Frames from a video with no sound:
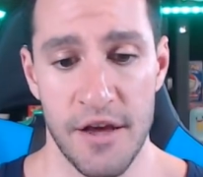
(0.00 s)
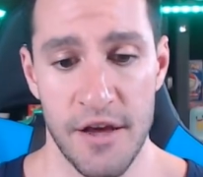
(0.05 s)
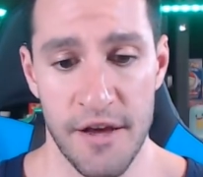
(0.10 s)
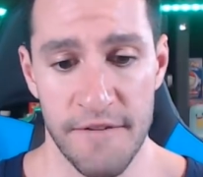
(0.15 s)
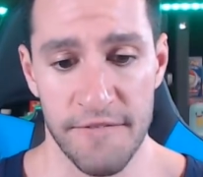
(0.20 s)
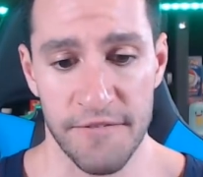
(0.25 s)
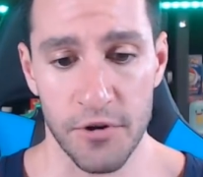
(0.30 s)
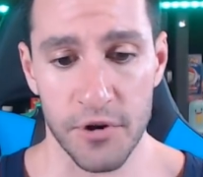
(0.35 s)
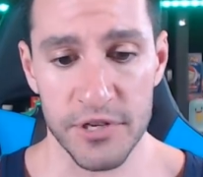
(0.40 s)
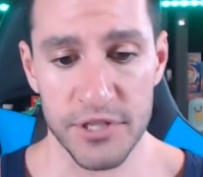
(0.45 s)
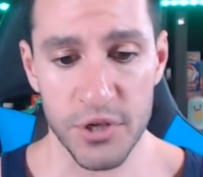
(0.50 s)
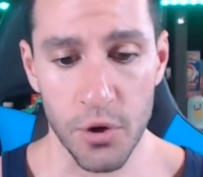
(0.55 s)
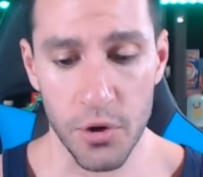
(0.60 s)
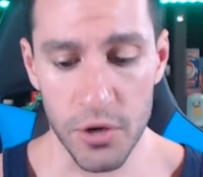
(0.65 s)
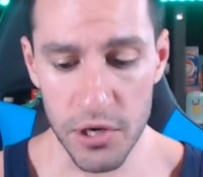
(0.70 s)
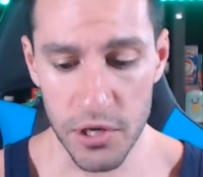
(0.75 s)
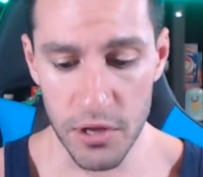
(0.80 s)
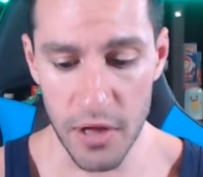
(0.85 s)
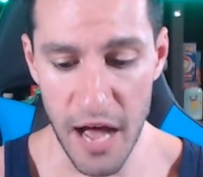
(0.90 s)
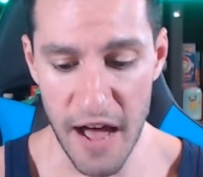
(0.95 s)
for a
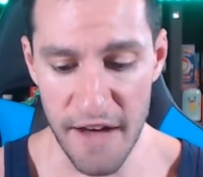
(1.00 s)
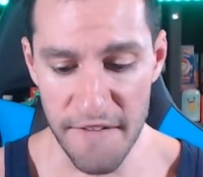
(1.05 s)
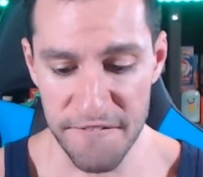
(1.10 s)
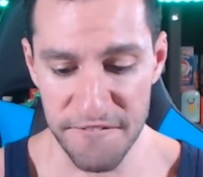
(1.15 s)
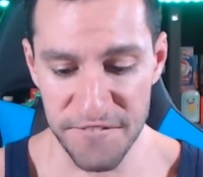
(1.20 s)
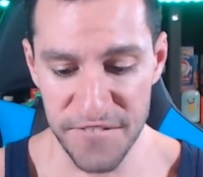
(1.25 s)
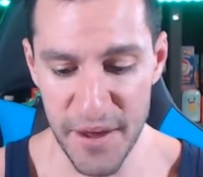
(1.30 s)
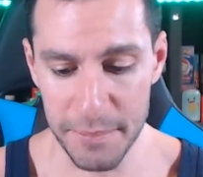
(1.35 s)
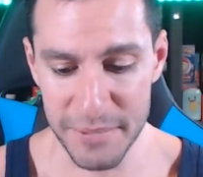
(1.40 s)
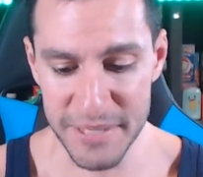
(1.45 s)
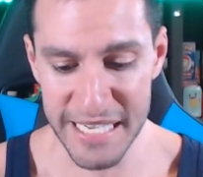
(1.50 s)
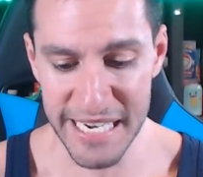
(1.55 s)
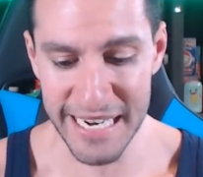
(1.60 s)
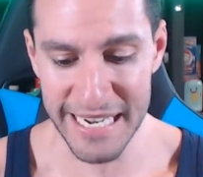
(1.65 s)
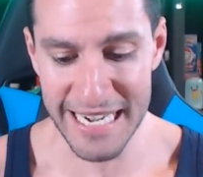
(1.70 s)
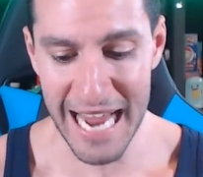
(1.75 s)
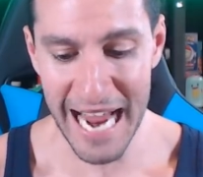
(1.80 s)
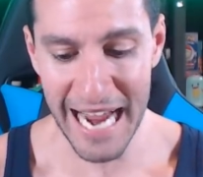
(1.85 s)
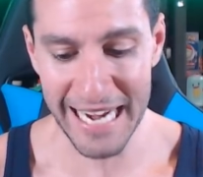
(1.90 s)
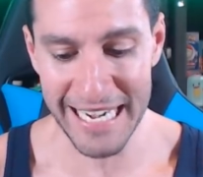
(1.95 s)
total of
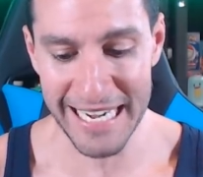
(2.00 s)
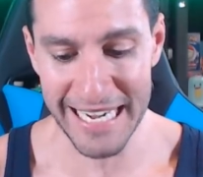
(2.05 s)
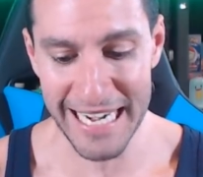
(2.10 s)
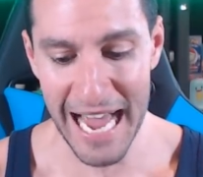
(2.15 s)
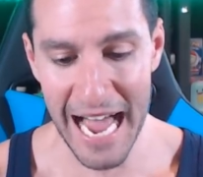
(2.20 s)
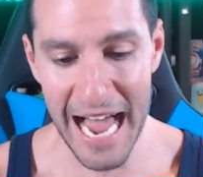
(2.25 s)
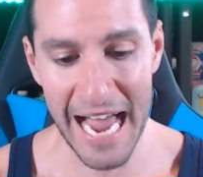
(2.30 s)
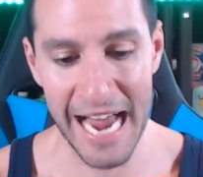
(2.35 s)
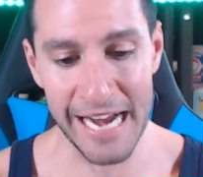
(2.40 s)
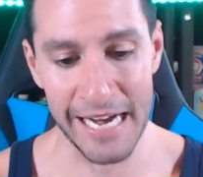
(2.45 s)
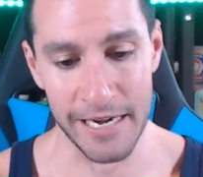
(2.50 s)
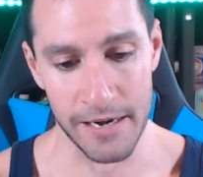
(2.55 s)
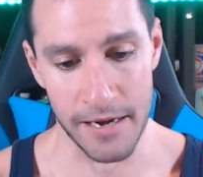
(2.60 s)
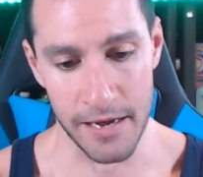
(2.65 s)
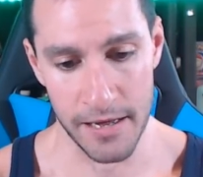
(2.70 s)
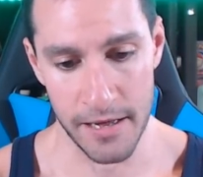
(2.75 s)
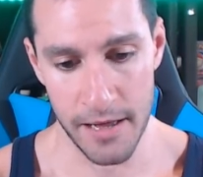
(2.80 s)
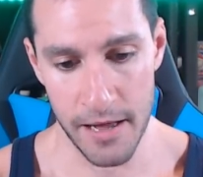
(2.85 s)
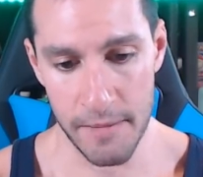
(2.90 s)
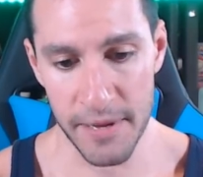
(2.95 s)
$15.99
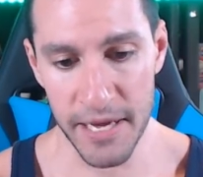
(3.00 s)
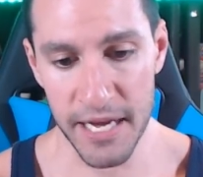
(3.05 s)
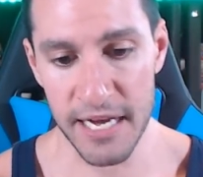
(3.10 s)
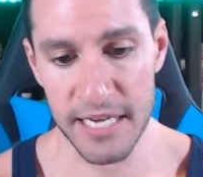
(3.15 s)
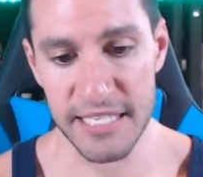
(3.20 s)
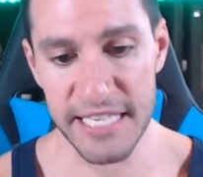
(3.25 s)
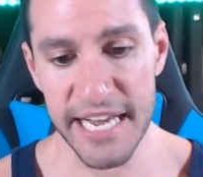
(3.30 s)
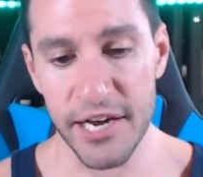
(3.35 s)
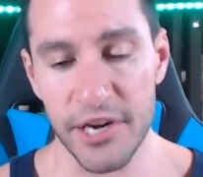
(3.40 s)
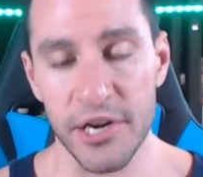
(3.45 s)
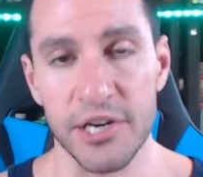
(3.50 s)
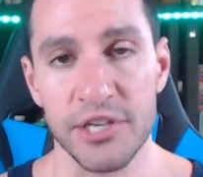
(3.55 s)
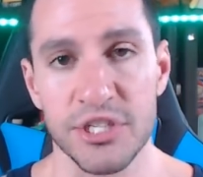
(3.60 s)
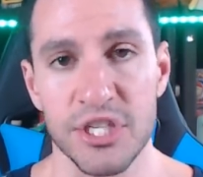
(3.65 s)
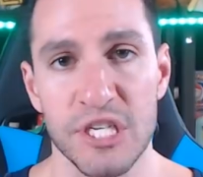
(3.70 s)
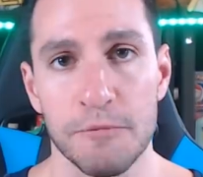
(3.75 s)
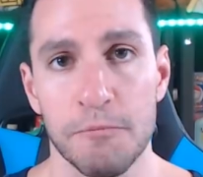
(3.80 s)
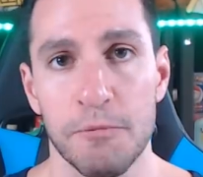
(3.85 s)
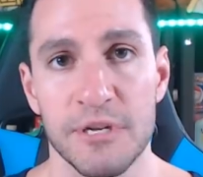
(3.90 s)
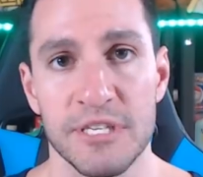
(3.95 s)
because they couldn't
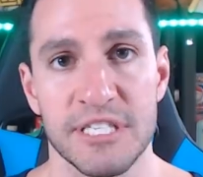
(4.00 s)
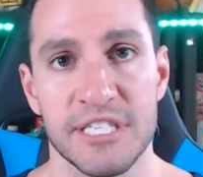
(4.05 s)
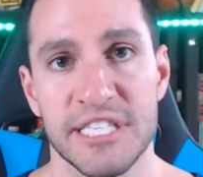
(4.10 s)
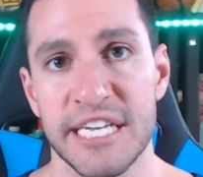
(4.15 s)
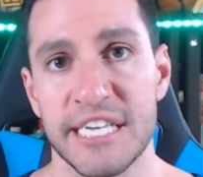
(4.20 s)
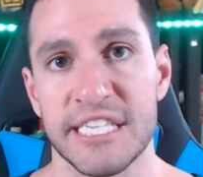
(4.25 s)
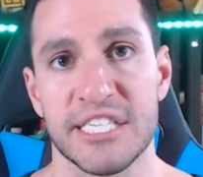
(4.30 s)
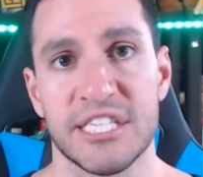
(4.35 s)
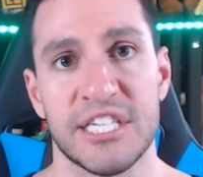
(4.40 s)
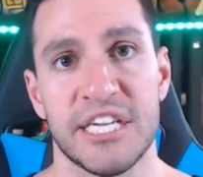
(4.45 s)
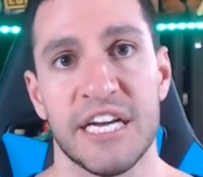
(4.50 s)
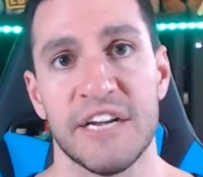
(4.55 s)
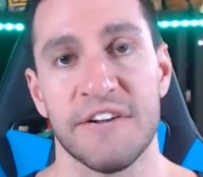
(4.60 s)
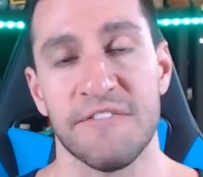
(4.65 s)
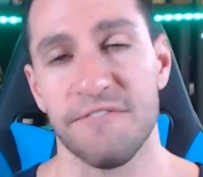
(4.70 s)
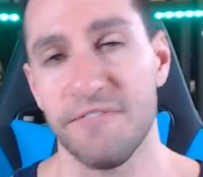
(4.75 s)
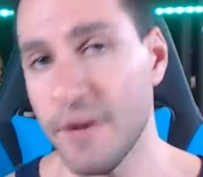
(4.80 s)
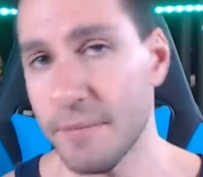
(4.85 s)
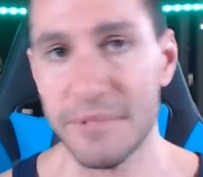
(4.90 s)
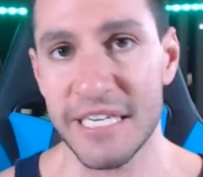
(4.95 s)
just put 16.
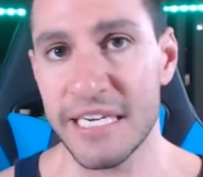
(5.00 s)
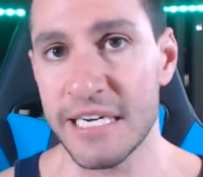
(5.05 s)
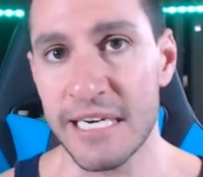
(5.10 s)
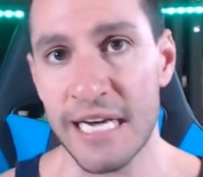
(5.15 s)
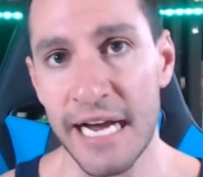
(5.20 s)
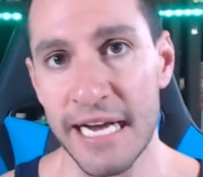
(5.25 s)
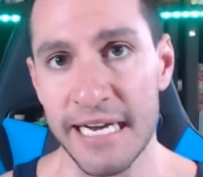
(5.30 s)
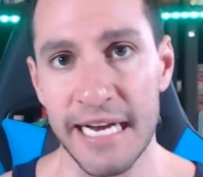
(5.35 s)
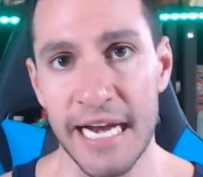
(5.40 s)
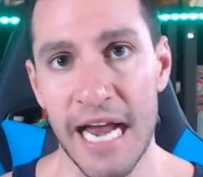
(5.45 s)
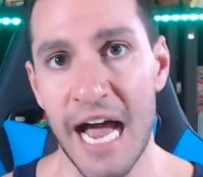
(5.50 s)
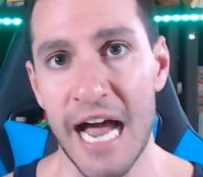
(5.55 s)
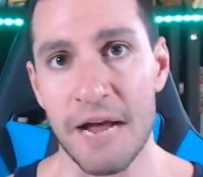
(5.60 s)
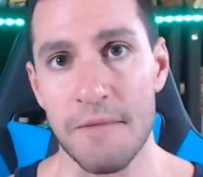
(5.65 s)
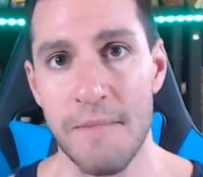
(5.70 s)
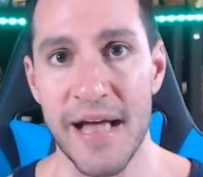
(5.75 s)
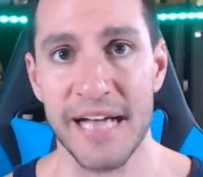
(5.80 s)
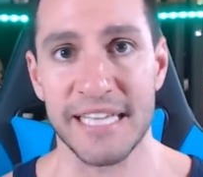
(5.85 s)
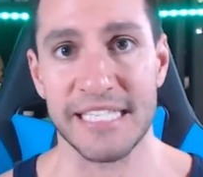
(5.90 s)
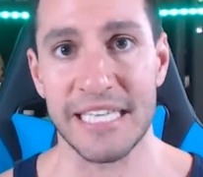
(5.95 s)
15.99
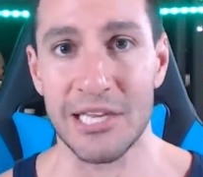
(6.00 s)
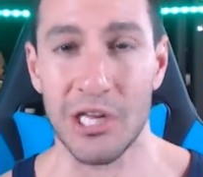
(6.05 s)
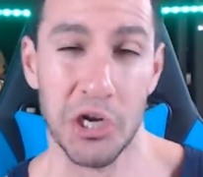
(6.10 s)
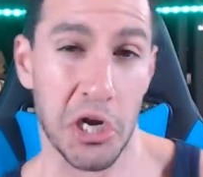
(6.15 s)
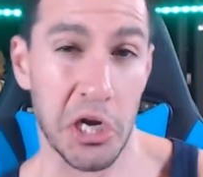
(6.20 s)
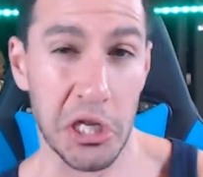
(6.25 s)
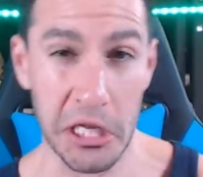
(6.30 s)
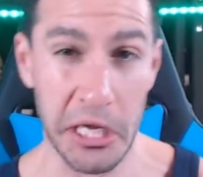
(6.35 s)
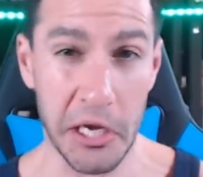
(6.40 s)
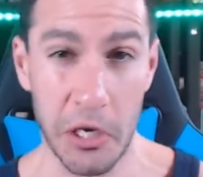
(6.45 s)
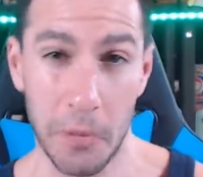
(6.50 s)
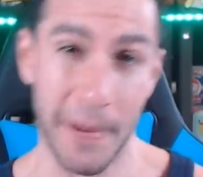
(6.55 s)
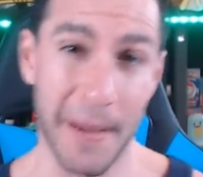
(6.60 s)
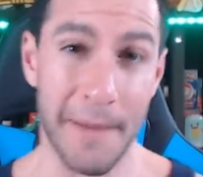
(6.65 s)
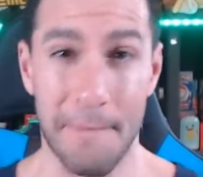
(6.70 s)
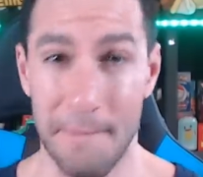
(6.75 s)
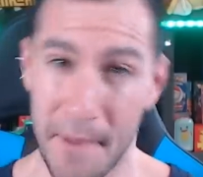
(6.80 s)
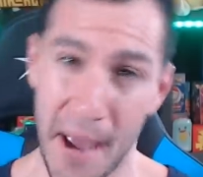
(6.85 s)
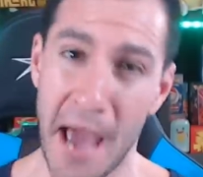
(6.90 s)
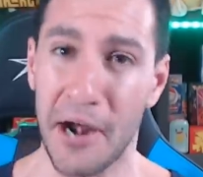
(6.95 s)
makes it look a little
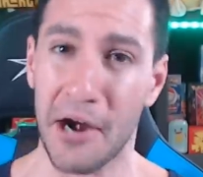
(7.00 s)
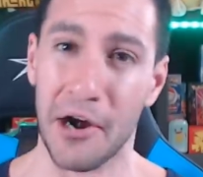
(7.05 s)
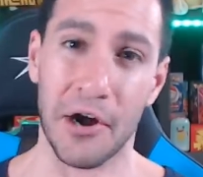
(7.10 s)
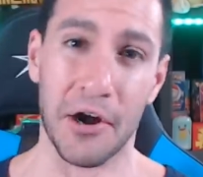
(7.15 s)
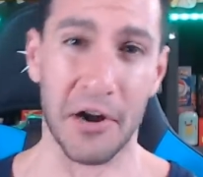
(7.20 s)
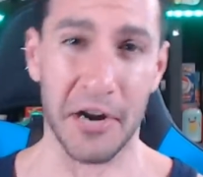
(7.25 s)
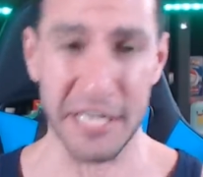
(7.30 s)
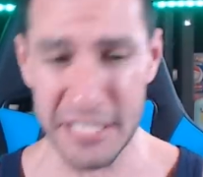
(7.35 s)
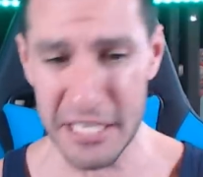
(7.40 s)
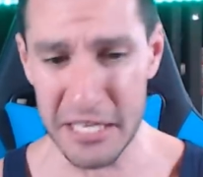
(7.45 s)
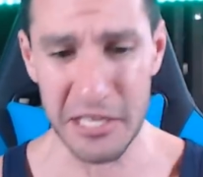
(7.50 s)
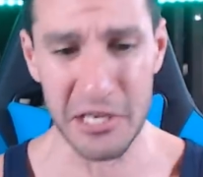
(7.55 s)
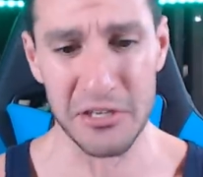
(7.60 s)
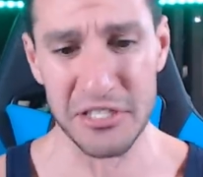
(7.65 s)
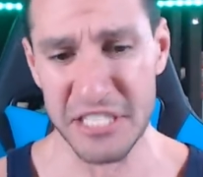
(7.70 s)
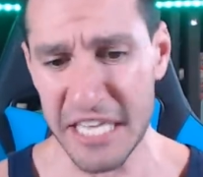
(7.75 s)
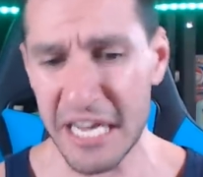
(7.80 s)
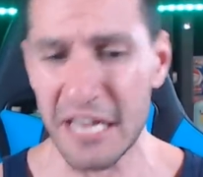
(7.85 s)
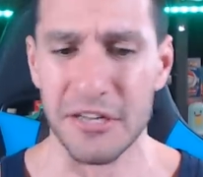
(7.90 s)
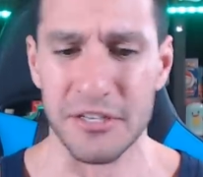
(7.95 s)
bit better. It's a little
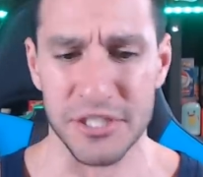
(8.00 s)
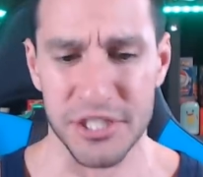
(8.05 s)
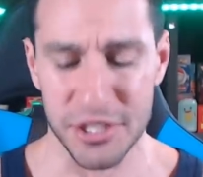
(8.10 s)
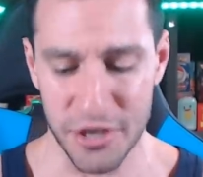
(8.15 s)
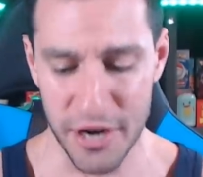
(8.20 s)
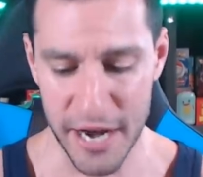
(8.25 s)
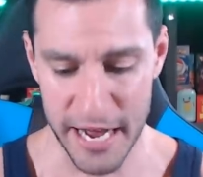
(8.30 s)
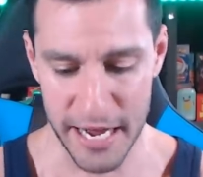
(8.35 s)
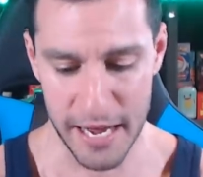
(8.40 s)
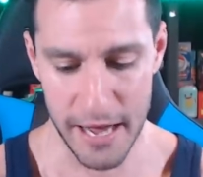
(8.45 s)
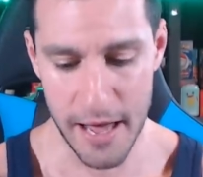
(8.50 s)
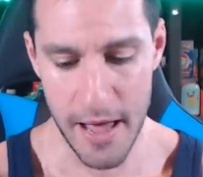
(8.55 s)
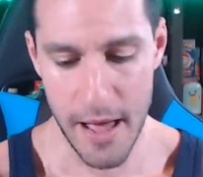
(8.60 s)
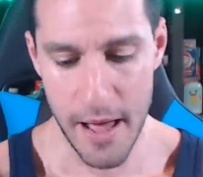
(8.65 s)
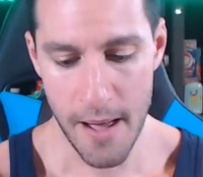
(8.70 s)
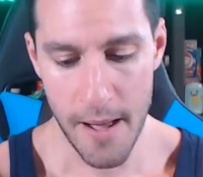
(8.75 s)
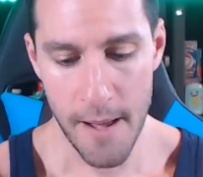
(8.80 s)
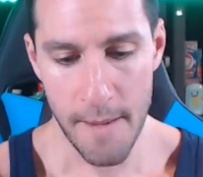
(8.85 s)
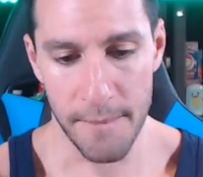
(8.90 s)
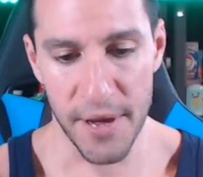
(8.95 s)
sales trick.
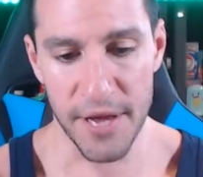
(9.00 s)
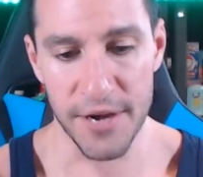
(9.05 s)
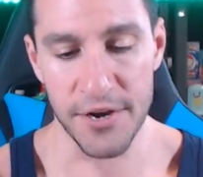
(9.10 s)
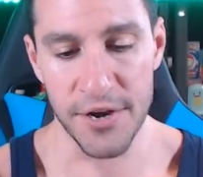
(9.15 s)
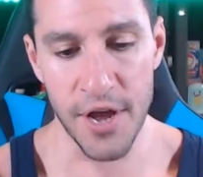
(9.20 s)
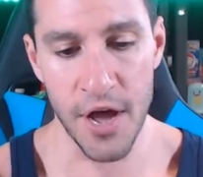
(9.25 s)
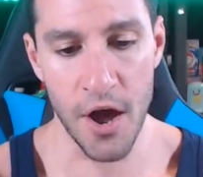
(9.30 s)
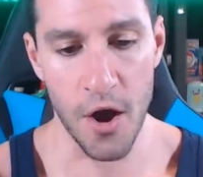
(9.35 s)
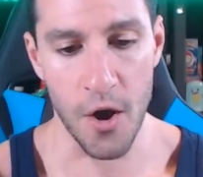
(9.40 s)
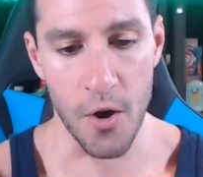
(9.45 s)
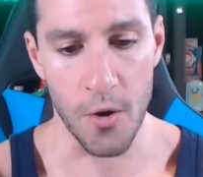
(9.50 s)
But no.